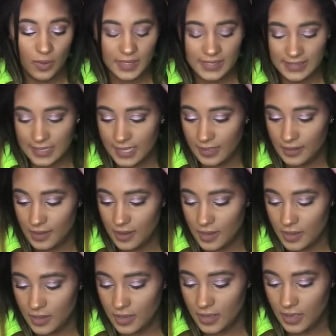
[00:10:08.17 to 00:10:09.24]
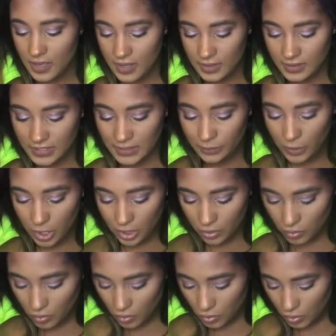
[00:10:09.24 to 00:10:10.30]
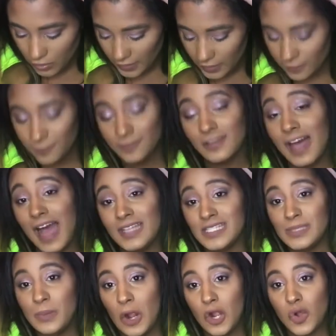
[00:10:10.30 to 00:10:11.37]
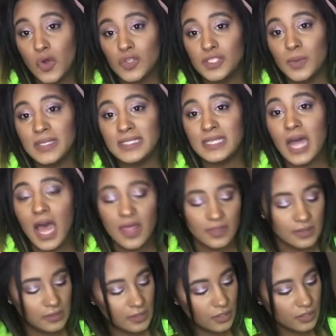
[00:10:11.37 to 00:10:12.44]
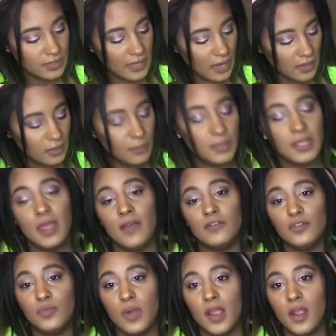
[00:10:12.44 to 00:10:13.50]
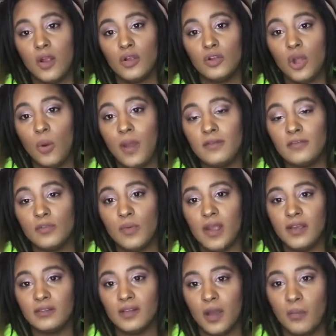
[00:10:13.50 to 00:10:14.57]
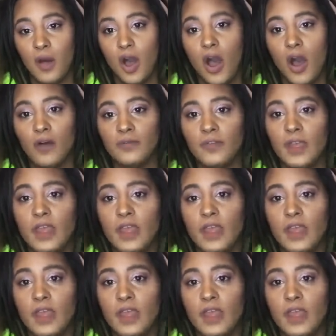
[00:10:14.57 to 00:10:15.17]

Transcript: It's like a sparkle, like a flat sparkle. So it's not, the glitter's not gonna be everywhere or go everywhere and come off.